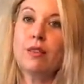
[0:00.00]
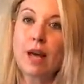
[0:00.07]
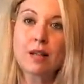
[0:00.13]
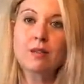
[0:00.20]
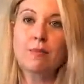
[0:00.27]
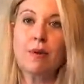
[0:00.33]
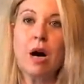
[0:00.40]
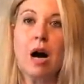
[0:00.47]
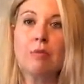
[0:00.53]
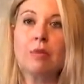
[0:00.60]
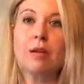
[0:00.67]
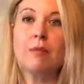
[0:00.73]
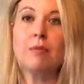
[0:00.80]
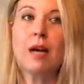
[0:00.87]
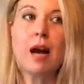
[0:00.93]
That's a
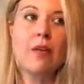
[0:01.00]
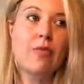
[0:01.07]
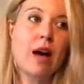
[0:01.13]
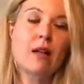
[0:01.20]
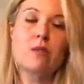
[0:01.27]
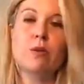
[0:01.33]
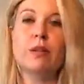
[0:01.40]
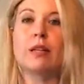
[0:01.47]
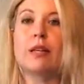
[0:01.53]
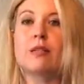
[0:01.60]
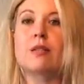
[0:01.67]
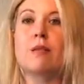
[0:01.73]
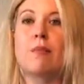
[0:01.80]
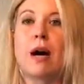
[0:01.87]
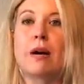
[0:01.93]
problem, and that's what
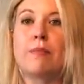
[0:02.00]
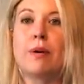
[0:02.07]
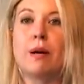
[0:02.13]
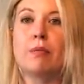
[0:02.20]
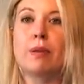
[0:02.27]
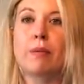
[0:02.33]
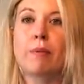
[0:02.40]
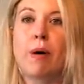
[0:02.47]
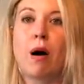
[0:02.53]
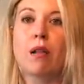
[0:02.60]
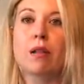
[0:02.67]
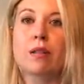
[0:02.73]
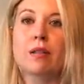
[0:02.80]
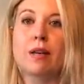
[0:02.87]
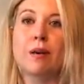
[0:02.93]
leads to bad public
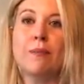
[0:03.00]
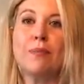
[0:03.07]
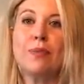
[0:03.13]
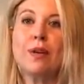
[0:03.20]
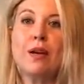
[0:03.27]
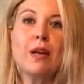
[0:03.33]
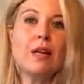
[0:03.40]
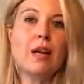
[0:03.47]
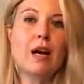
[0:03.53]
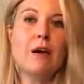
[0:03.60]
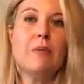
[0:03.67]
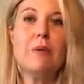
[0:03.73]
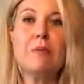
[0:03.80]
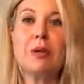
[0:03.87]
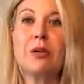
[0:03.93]
policy.
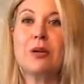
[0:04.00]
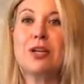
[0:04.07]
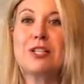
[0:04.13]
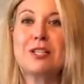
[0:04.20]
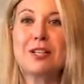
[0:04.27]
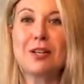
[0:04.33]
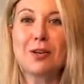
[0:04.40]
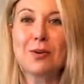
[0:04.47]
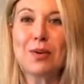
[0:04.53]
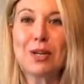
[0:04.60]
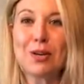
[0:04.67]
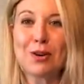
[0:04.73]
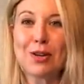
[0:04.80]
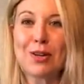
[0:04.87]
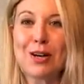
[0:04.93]
Now, I'm curious to hear
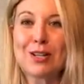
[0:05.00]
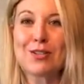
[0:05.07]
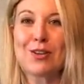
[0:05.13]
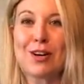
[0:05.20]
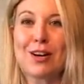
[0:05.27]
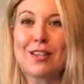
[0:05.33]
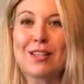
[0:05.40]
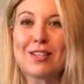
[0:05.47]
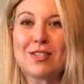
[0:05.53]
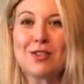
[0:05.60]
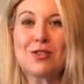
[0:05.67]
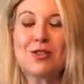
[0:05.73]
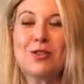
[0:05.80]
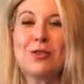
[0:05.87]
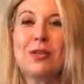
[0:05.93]
what your thoughts are on this
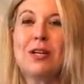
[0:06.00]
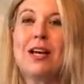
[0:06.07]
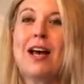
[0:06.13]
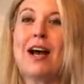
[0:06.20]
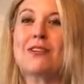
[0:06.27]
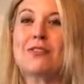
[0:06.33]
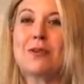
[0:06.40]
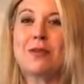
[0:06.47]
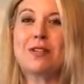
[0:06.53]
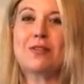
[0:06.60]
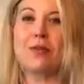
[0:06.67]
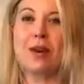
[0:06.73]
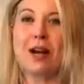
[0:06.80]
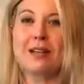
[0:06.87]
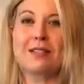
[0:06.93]
issue. As always,
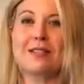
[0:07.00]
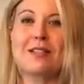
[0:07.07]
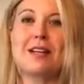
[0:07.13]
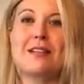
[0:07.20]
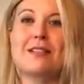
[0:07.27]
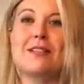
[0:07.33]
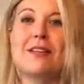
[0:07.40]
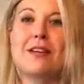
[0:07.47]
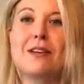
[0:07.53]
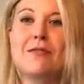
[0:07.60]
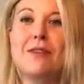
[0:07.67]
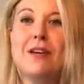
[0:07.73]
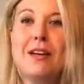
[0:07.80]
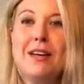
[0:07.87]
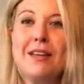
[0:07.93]
don't hesitate to leave
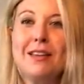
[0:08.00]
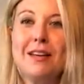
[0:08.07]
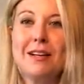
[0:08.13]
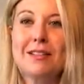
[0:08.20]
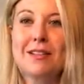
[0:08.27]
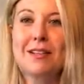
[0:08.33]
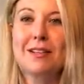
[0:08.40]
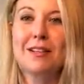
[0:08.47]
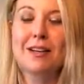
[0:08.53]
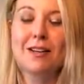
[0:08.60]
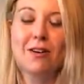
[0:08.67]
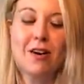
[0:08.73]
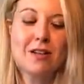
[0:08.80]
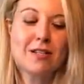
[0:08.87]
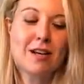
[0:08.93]
things in the
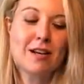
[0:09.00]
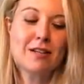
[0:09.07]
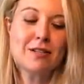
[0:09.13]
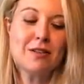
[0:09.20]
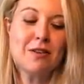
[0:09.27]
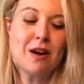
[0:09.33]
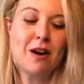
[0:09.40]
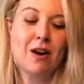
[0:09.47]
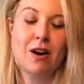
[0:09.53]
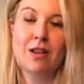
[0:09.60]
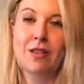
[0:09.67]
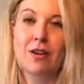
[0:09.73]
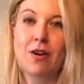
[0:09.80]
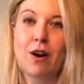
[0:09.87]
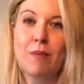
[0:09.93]
content or
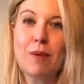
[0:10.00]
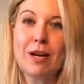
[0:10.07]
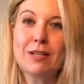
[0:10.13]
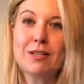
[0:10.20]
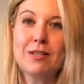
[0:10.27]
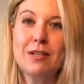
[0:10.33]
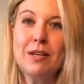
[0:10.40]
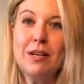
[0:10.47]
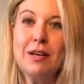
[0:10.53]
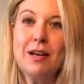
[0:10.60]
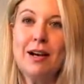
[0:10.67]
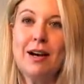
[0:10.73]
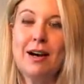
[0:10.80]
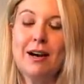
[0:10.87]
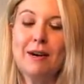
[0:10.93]
in the comments.
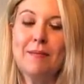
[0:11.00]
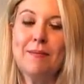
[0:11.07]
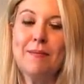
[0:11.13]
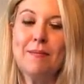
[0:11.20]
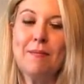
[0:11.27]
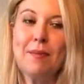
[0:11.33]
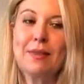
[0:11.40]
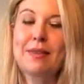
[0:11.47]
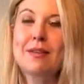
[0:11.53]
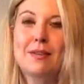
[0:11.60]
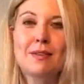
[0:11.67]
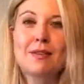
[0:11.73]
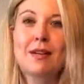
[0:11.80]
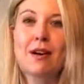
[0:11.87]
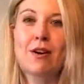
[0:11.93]
But this
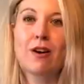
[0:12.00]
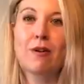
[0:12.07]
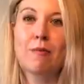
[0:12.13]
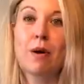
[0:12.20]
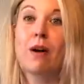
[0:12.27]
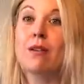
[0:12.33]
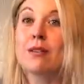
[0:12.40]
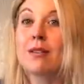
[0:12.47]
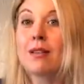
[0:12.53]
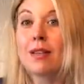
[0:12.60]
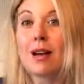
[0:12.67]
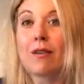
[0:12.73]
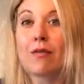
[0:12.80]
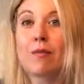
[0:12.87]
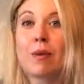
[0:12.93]
is an area of policy
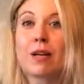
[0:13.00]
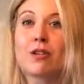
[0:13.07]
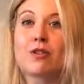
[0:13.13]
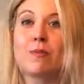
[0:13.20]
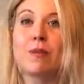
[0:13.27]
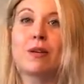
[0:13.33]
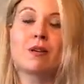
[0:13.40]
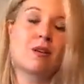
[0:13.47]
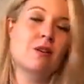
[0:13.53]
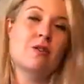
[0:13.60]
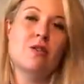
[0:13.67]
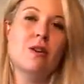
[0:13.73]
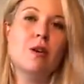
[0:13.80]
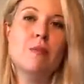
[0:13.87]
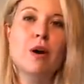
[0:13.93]
that everybody should be
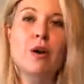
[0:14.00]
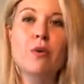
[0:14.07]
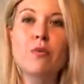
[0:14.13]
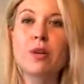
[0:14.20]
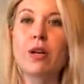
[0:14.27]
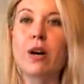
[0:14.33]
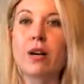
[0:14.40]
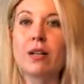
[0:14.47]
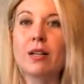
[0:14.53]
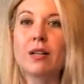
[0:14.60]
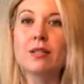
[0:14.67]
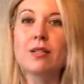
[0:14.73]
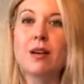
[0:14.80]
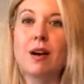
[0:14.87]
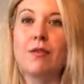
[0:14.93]
concerned about,
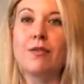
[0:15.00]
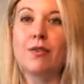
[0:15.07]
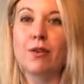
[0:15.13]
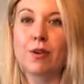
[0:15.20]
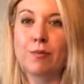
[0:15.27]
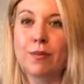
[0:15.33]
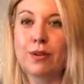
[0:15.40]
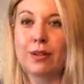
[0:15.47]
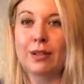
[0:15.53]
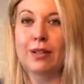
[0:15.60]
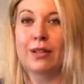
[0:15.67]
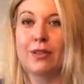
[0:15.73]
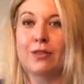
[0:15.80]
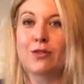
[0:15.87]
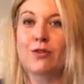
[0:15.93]
regardless of your
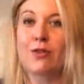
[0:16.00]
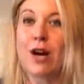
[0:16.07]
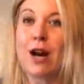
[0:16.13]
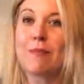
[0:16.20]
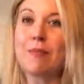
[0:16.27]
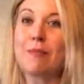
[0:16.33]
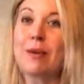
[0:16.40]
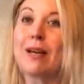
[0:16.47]
political stripe.